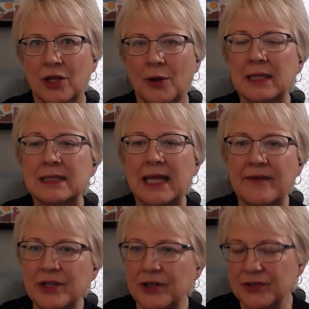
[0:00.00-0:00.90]
you know
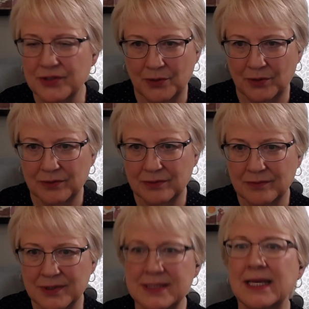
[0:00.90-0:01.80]
11 years old
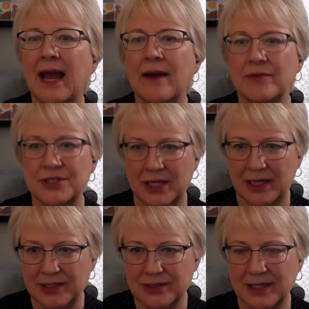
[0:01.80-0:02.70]
was the average
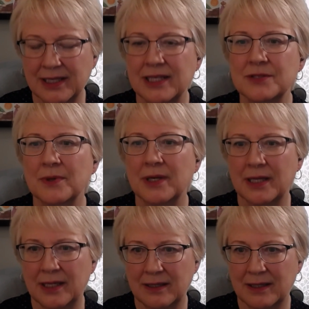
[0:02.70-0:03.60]
age the kids were
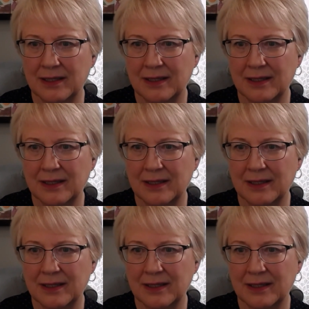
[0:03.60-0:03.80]
getting